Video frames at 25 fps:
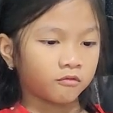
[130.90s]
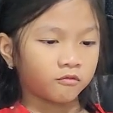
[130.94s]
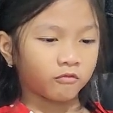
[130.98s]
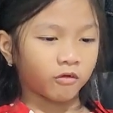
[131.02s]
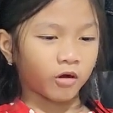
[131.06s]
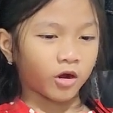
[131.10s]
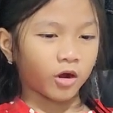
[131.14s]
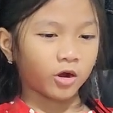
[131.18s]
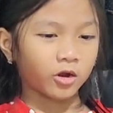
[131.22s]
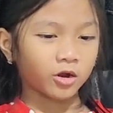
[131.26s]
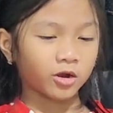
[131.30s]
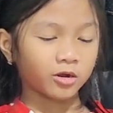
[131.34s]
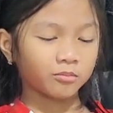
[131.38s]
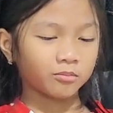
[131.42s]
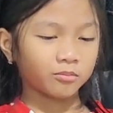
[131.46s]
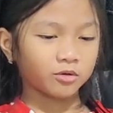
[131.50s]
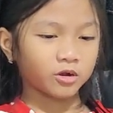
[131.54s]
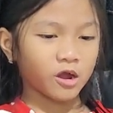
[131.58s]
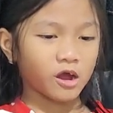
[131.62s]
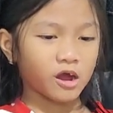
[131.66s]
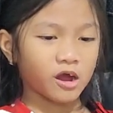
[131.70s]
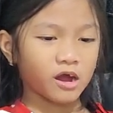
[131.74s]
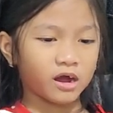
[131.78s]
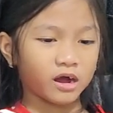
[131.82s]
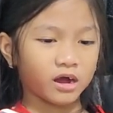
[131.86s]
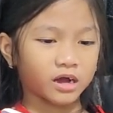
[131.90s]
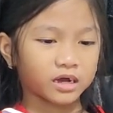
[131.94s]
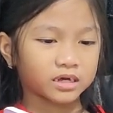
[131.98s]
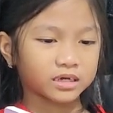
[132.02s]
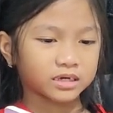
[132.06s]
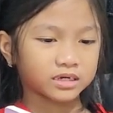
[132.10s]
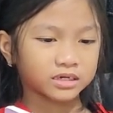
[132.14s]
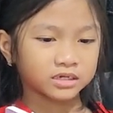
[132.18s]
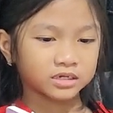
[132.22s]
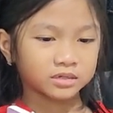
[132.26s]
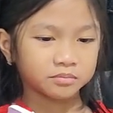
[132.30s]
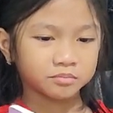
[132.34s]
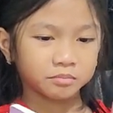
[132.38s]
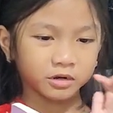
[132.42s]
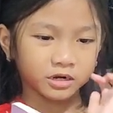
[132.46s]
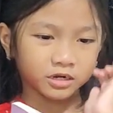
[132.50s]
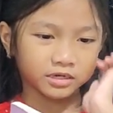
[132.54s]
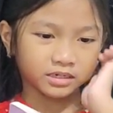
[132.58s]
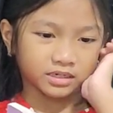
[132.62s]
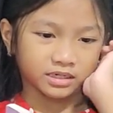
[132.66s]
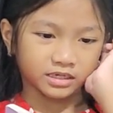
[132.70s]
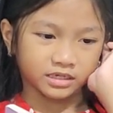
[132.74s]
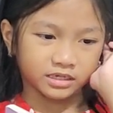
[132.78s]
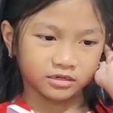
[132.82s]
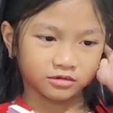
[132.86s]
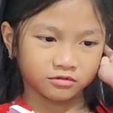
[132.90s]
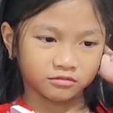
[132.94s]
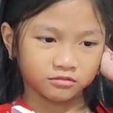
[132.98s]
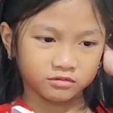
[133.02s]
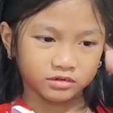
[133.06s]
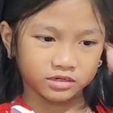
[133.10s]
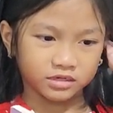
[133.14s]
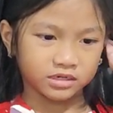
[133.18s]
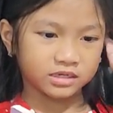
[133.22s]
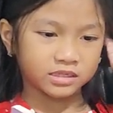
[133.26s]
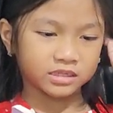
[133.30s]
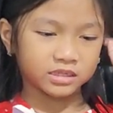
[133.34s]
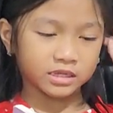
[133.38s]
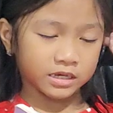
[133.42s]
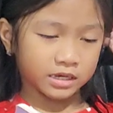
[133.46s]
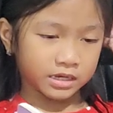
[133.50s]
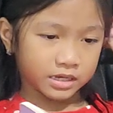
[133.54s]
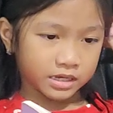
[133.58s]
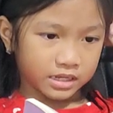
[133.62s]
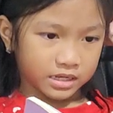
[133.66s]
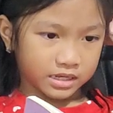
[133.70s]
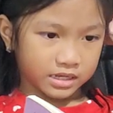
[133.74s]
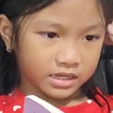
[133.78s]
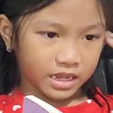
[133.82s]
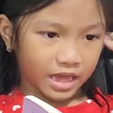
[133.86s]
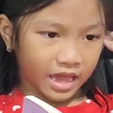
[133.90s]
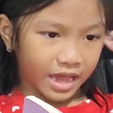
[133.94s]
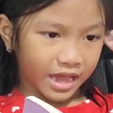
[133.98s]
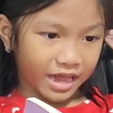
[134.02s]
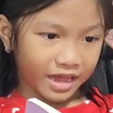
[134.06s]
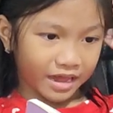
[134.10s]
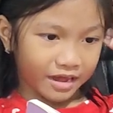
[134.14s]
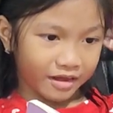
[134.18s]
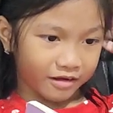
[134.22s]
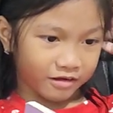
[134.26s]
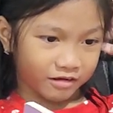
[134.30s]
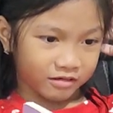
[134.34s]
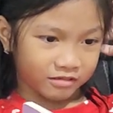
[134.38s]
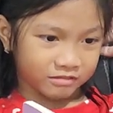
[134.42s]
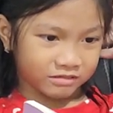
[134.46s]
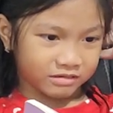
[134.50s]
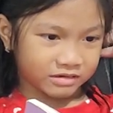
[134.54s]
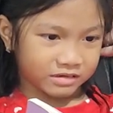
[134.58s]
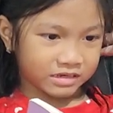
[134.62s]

Warm rock, Sparky squeaked. Now!